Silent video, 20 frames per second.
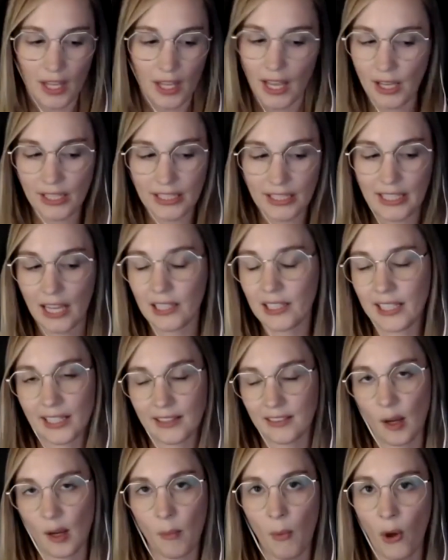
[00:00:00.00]
yelling
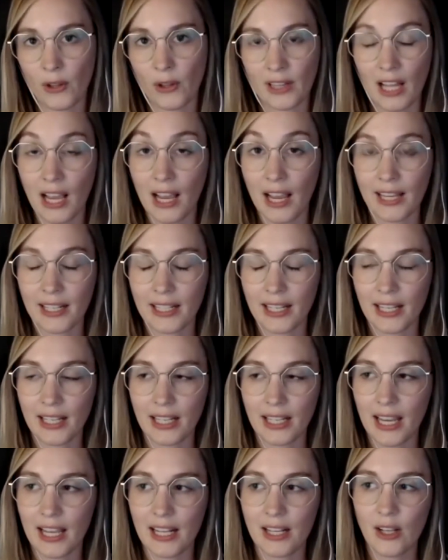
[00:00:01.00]
at them online
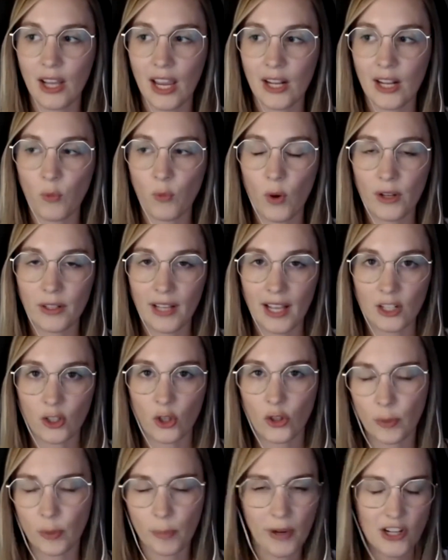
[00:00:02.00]
and whatnot, and
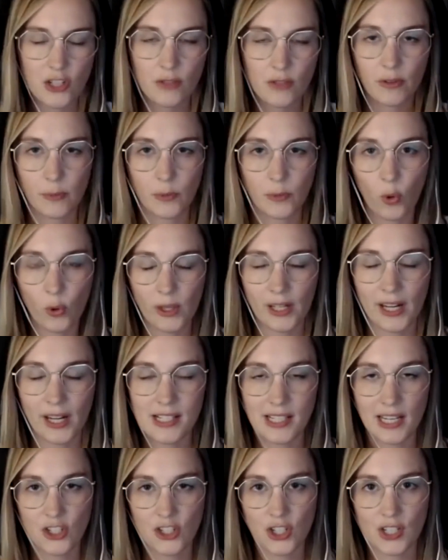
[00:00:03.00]
under pressure from the
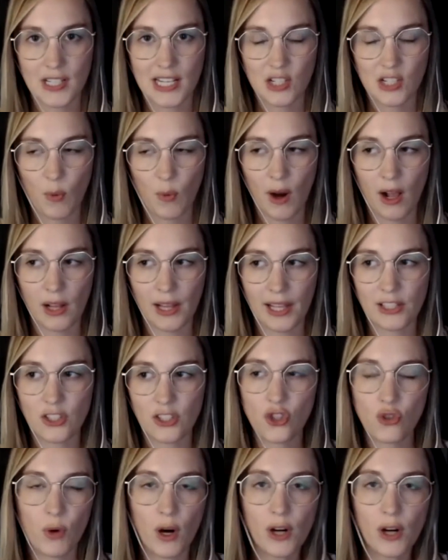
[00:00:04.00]
organizations as well. And
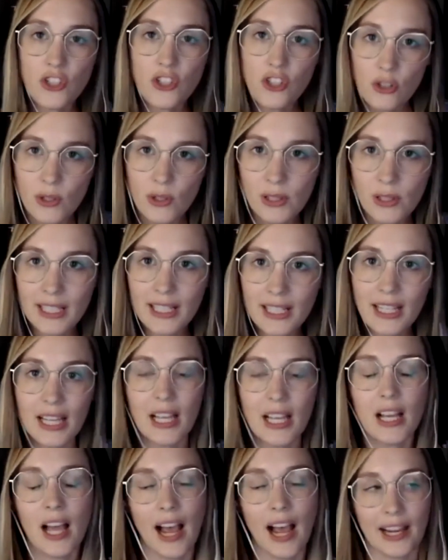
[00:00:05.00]
structurally,
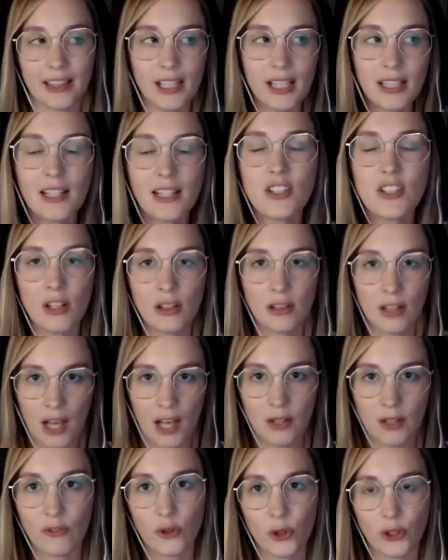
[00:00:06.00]
I think there's a
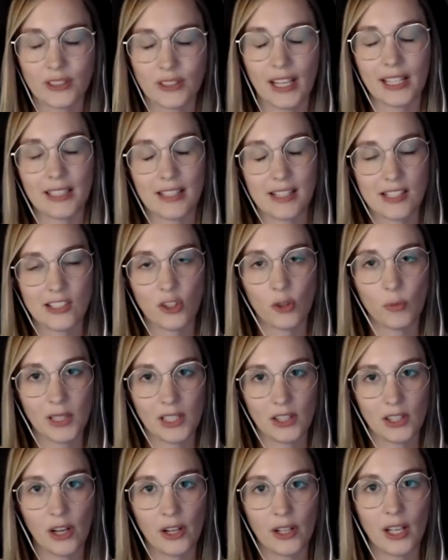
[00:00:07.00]
lot of work that can still be
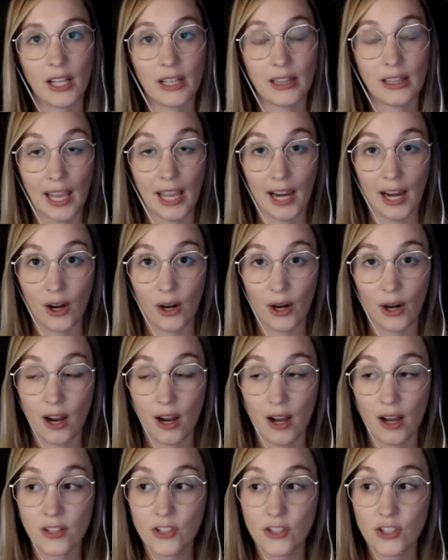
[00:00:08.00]
done there,
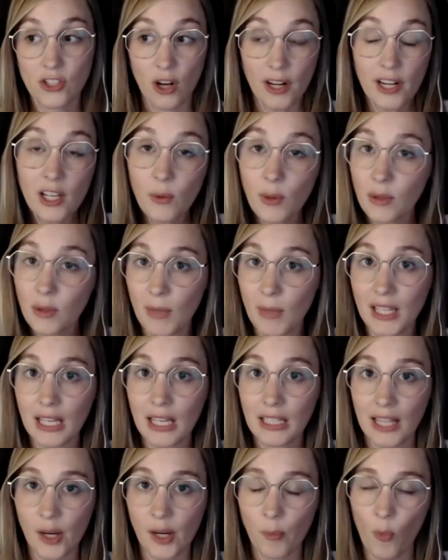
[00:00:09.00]
starting with
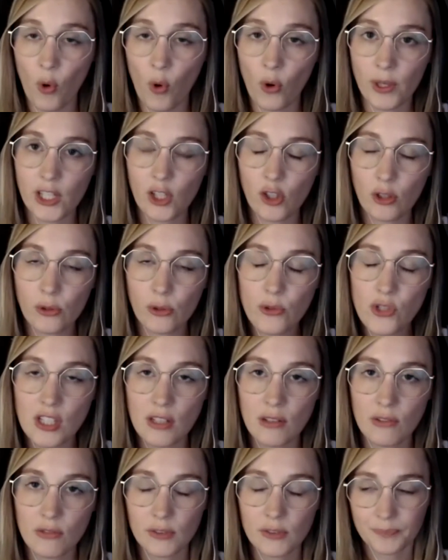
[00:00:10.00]
making that a more
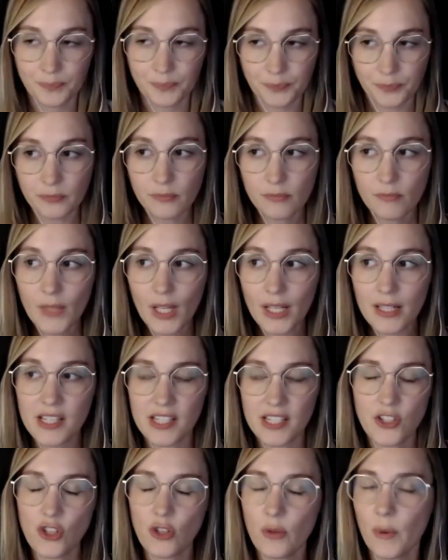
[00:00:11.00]
inclusive
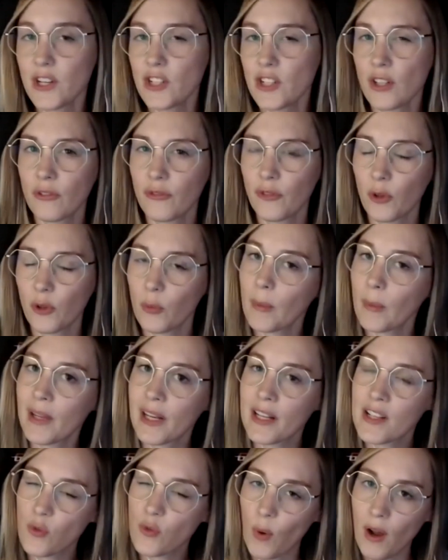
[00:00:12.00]
situation for women
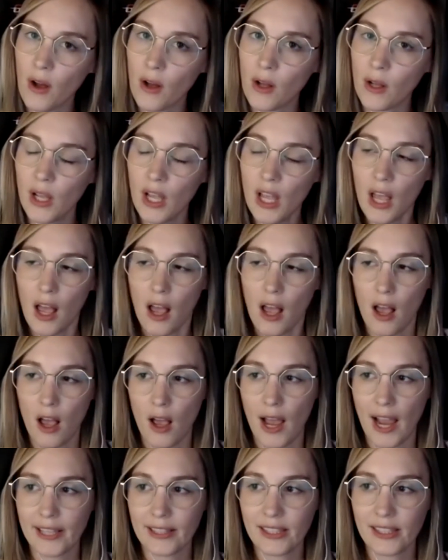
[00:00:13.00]
as well.
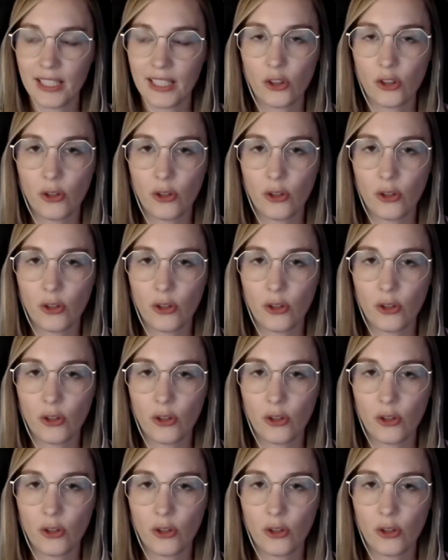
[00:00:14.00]
I think the